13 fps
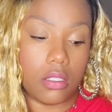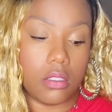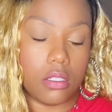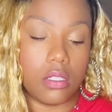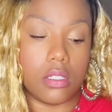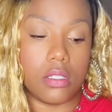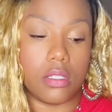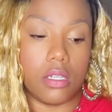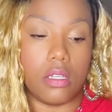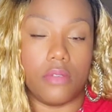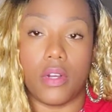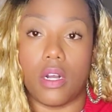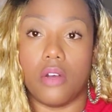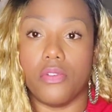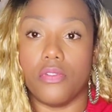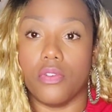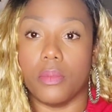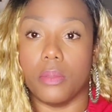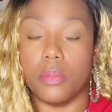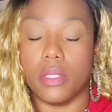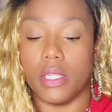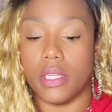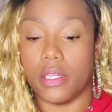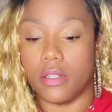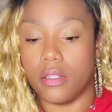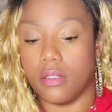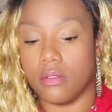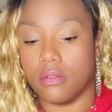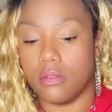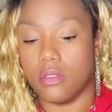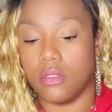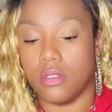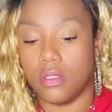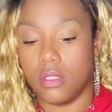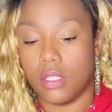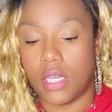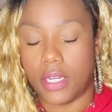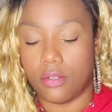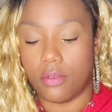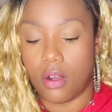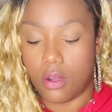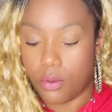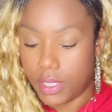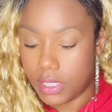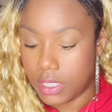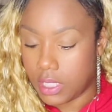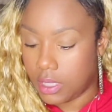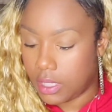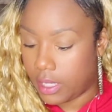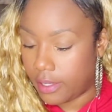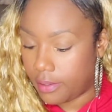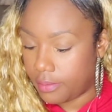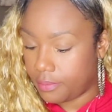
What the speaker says: to this love offer from the player. I don't always get that.